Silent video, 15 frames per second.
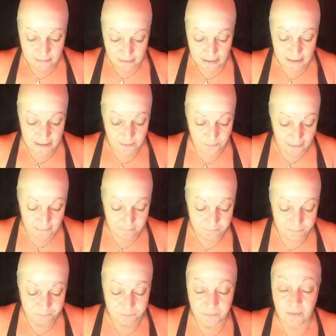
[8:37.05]
Anyway,
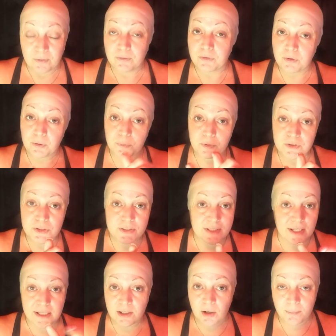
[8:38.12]
so we're just
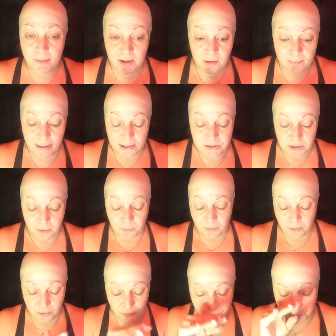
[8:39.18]
taking our Model Magic. We're
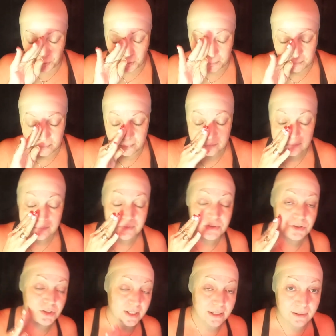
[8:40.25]
gonna form
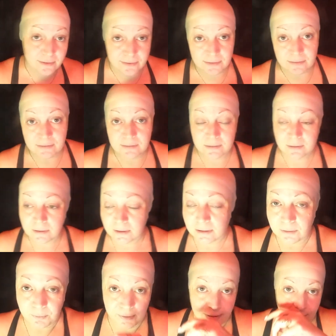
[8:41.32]
cheeks.
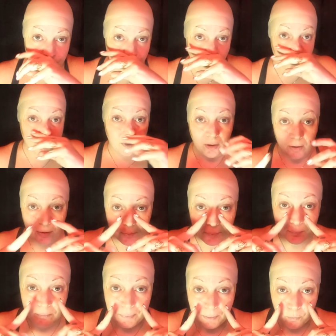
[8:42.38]
We gotta form our
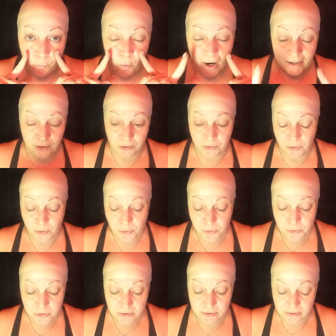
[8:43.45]
bit wider
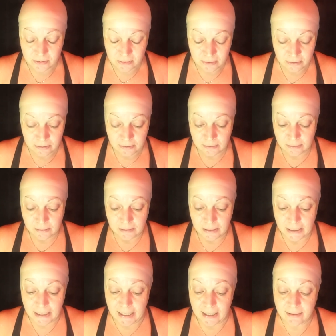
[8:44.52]
nose.
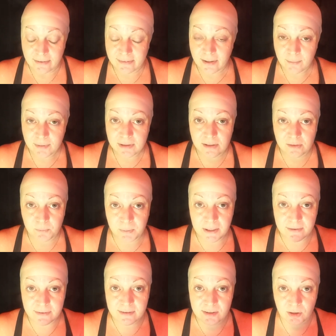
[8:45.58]
And some of these
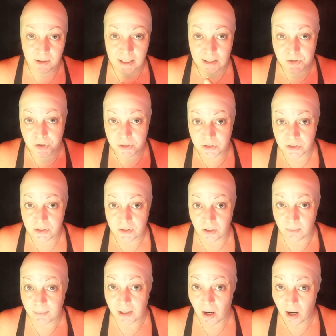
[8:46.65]
pieces are actually just
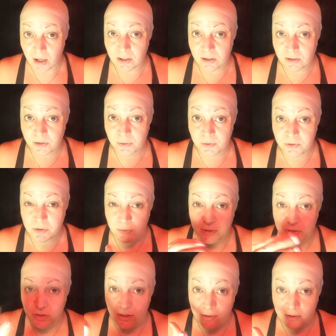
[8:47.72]
going to be hot glued to
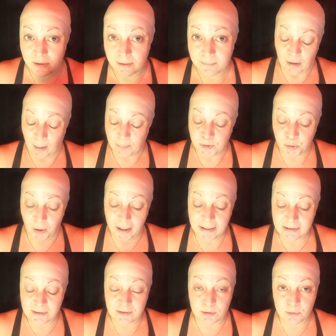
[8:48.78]
each other. I'm
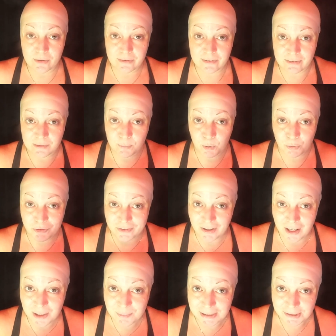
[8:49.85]
trying to do this in the most
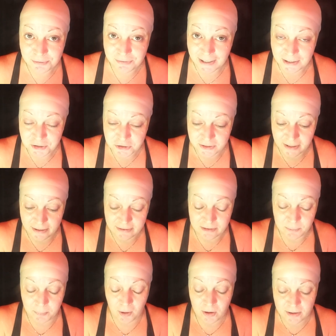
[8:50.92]
timely fashion
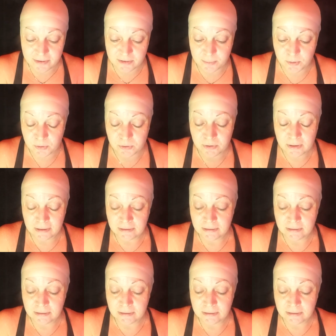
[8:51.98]
as possible